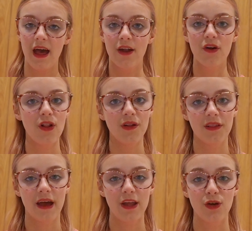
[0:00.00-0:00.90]
Not only
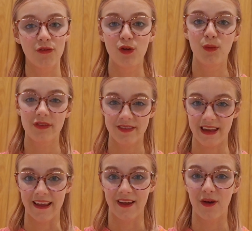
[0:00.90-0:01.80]
that, your room will
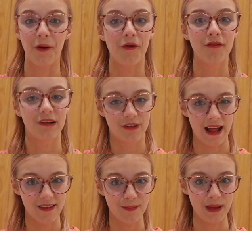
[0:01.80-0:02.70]
stink of
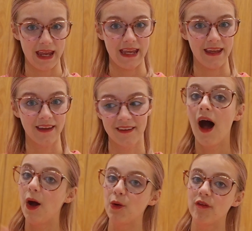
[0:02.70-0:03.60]
rat pee.
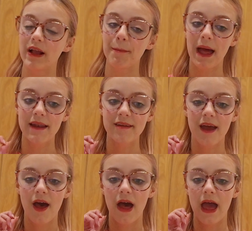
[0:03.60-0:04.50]
I would recommend
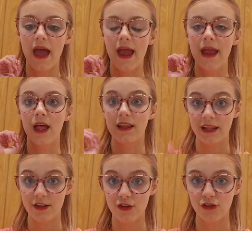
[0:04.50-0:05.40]
a
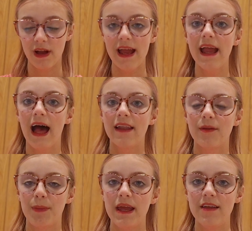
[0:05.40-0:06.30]
litter tray and a
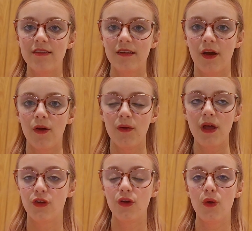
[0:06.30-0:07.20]
pee stone
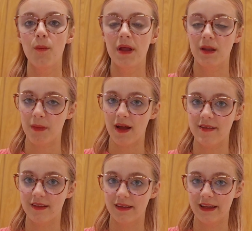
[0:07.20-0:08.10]
to
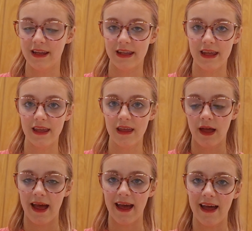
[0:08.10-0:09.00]
minimize cleaning
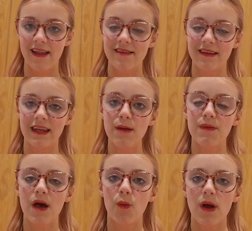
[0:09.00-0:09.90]
and keep
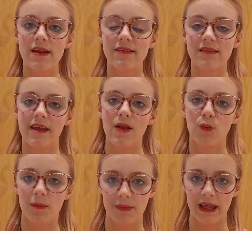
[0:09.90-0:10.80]
their waste in
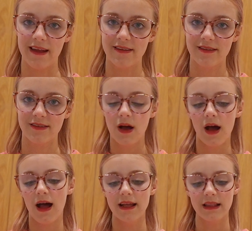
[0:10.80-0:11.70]
one place.
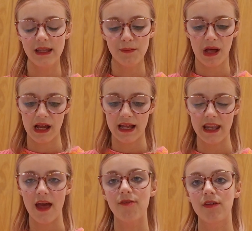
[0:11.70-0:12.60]
I clean mine
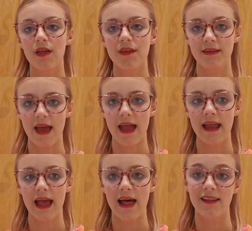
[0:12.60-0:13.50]
every other
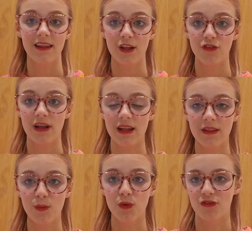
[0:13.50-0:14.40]
day and litter training
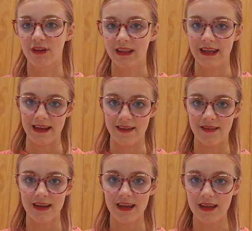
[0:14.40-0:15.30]
them was really
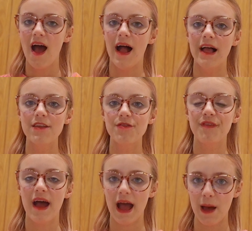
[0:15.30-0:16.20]
easy. As for
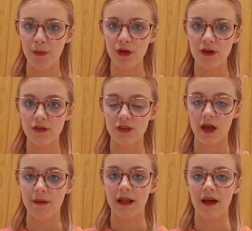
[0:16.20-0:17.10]
hammocks, I
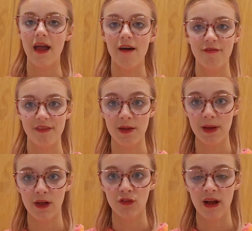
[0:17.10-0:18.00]
mean, I have
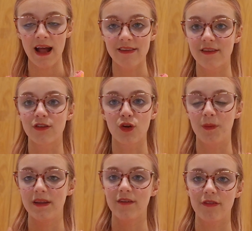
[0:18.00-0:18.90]
female rats. This could
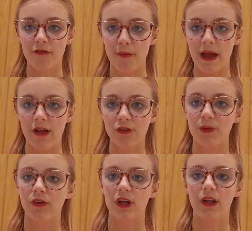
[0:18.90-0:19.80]
be different for males
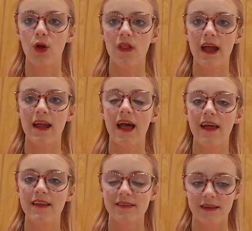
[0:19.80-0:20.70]
because I know they
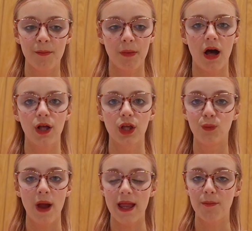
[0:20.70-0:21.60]
scent mark
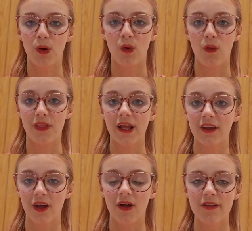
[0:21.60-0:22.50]
way more than
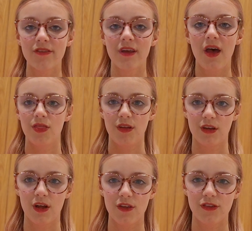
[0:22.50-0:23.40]
girls. The
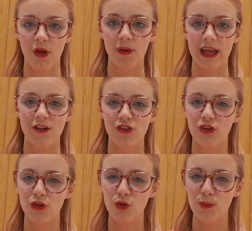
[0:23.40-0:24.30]
girls don't get
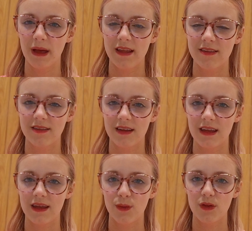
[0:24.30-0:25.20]
too
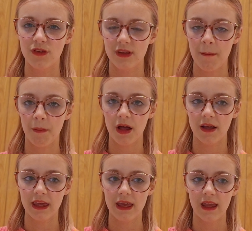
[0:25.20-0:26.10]
messy with scent
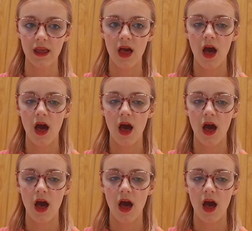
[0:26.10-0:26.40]
marking.